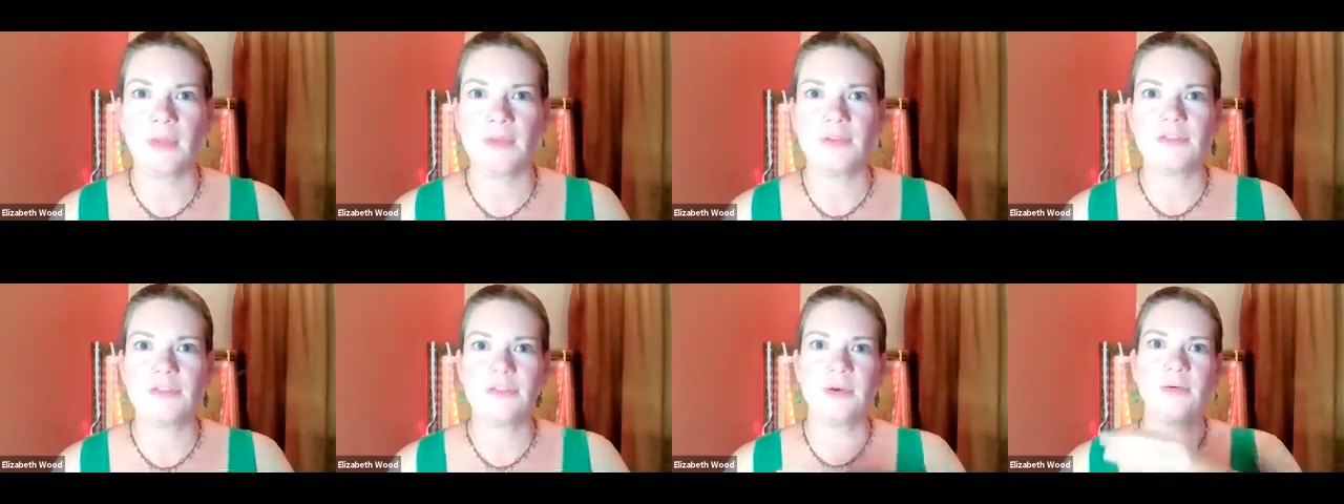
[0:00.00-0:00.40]

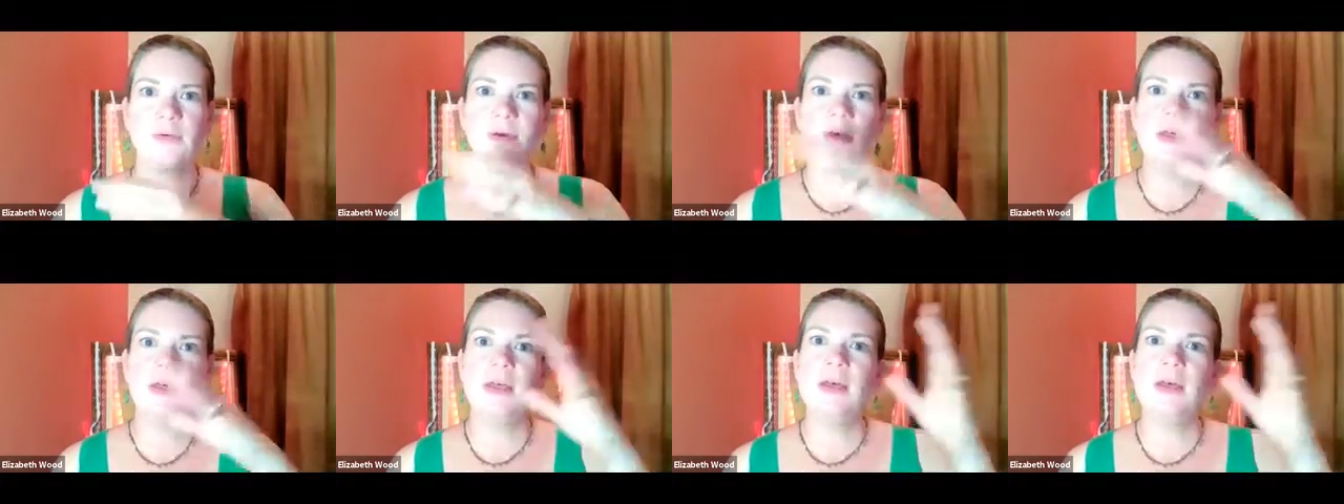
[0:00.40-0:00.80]

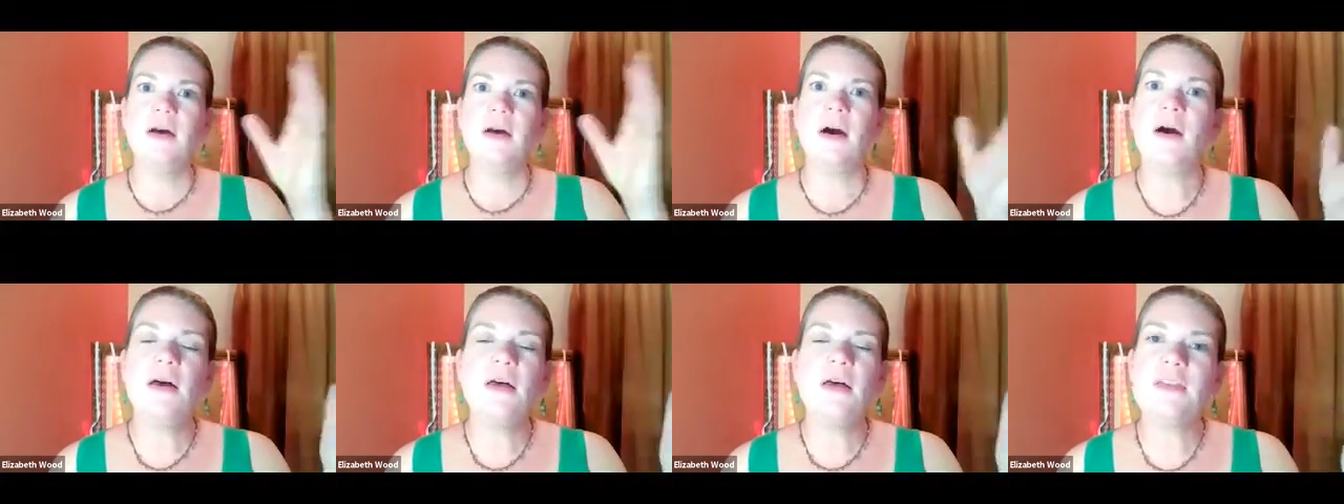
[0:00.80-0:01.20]
So
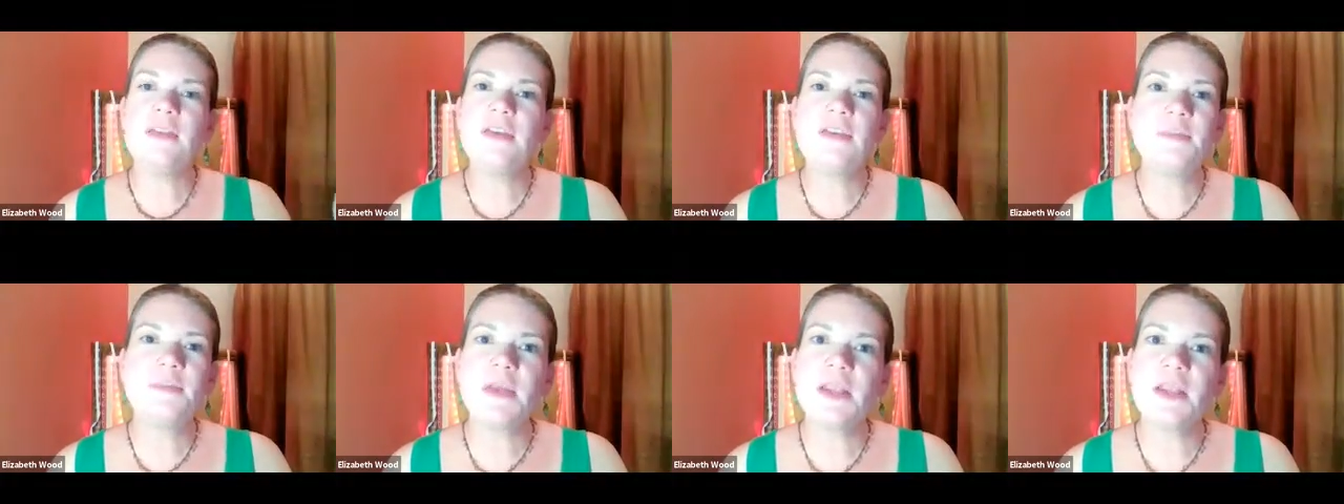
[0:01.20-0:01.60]
all
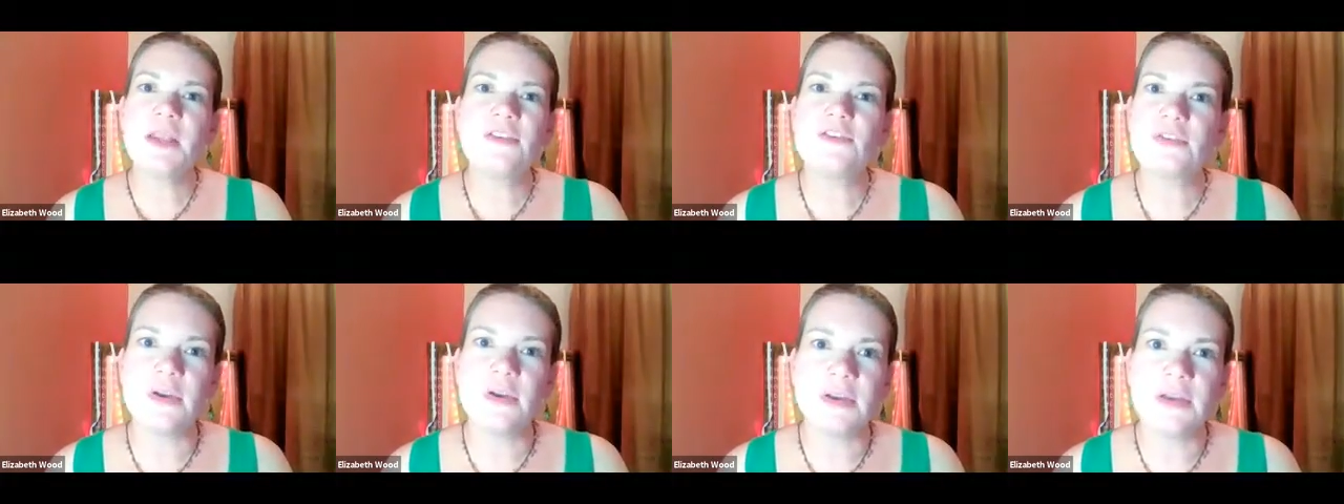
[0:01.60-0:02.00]
these many
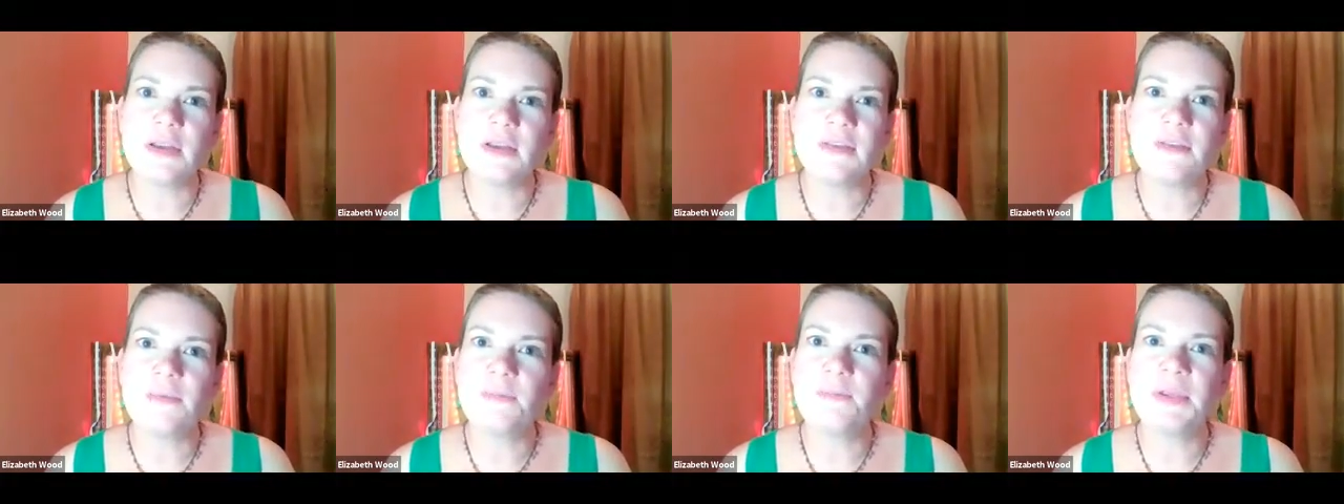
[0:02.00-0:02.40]

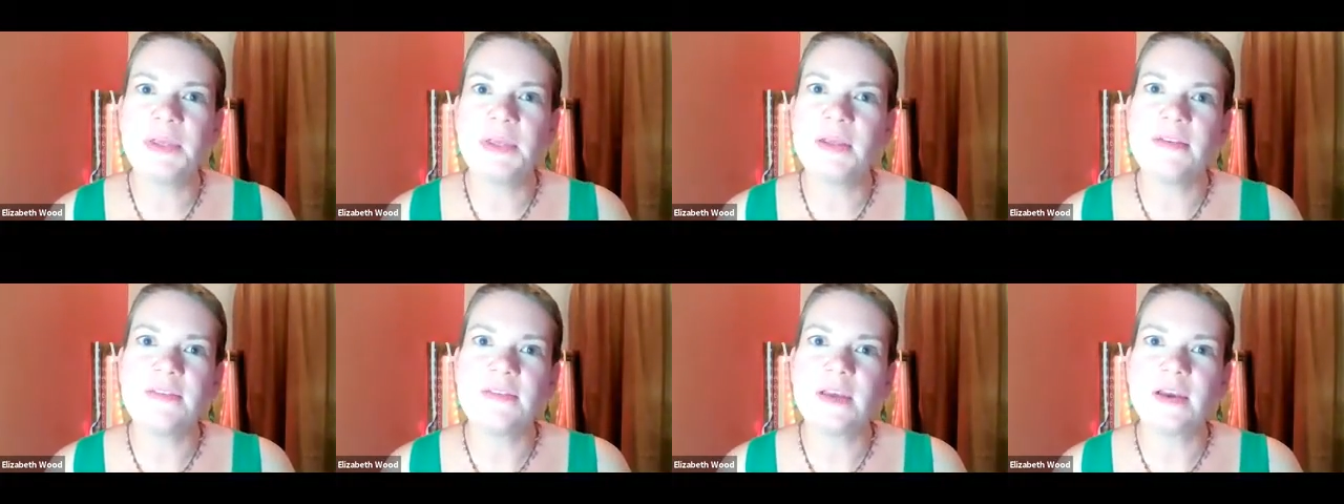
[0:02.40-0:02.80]
trillions of
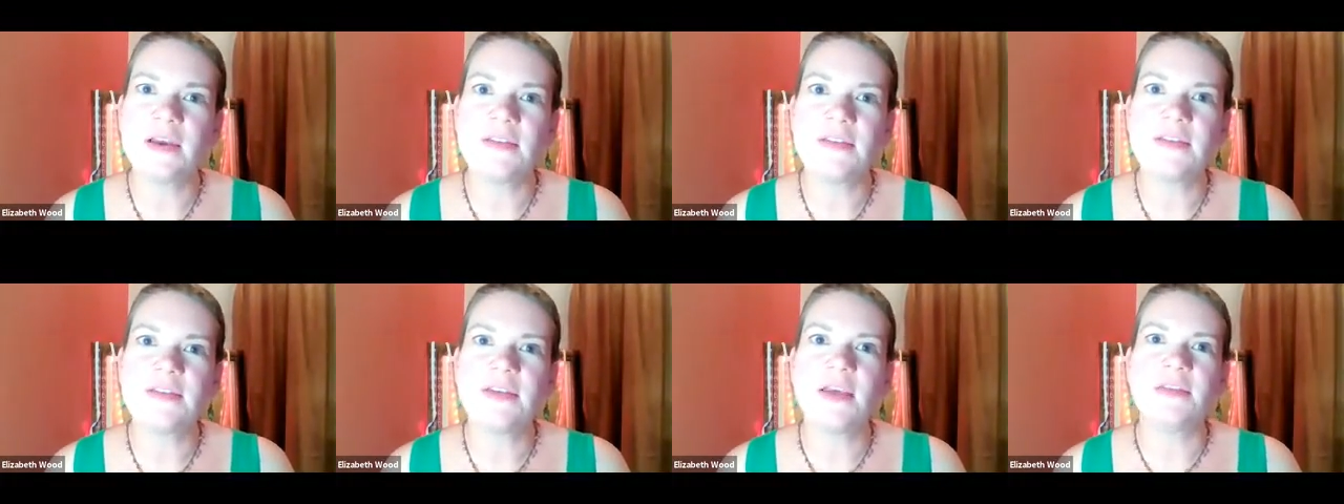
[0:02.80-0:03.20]
beings
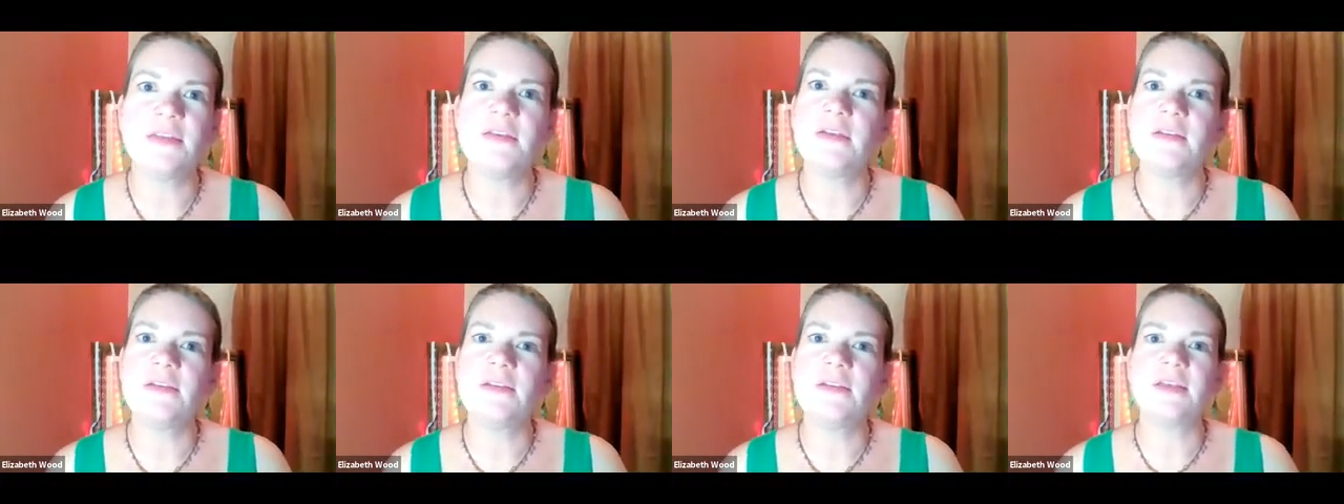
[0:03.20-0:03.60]
got
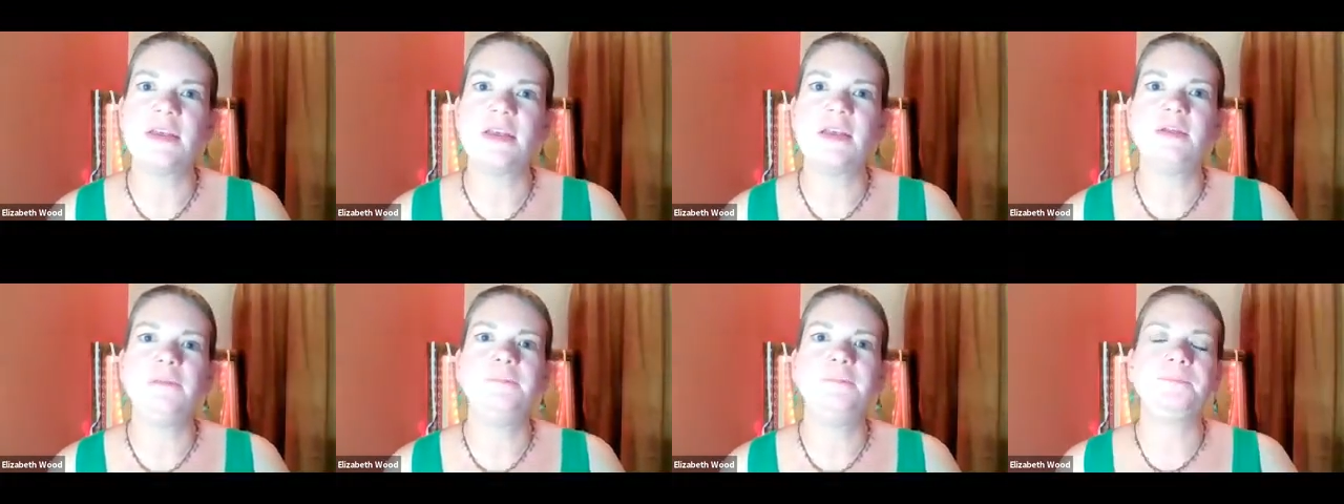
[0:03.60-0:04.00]
together and
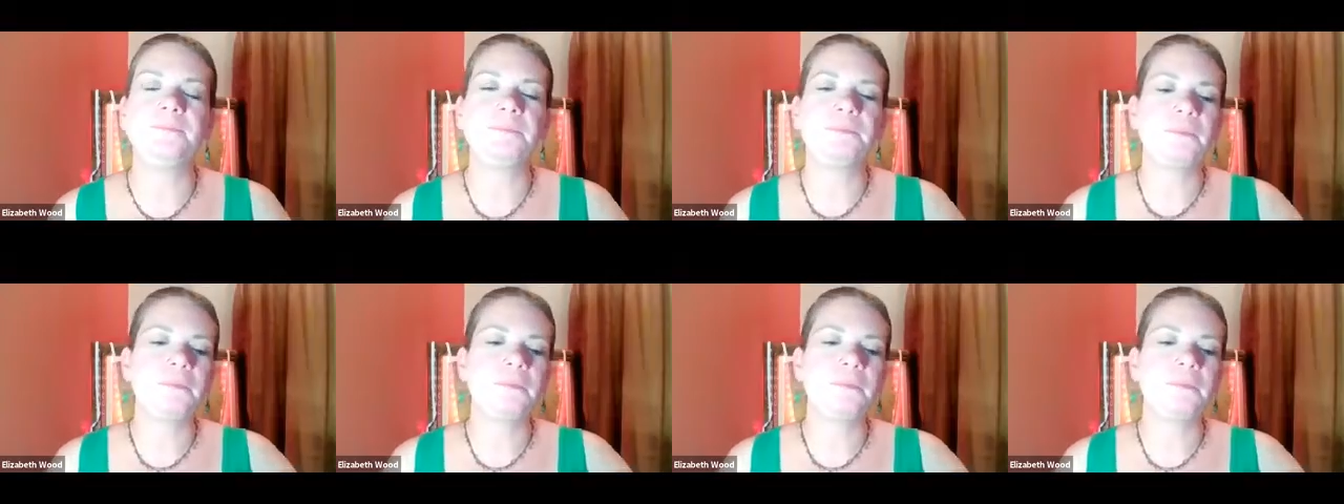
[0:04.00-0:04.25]
said,